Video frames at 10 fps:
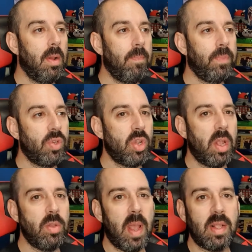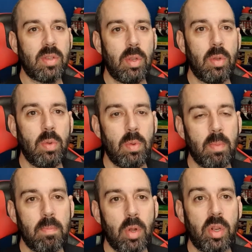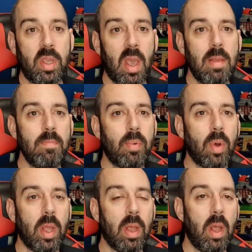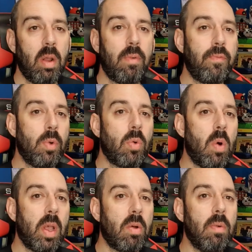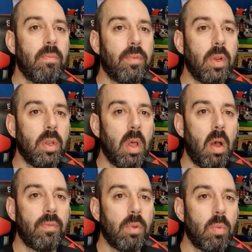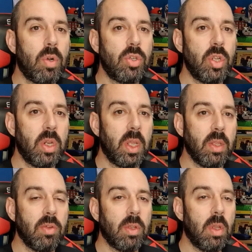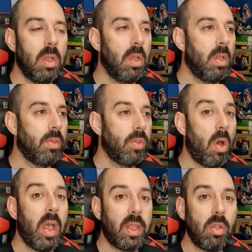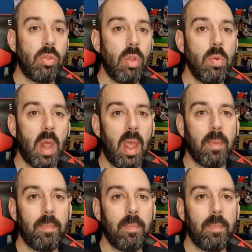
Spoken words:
showing you how to mod a Game Boy. And I feel quite confident after watching these that I could do that.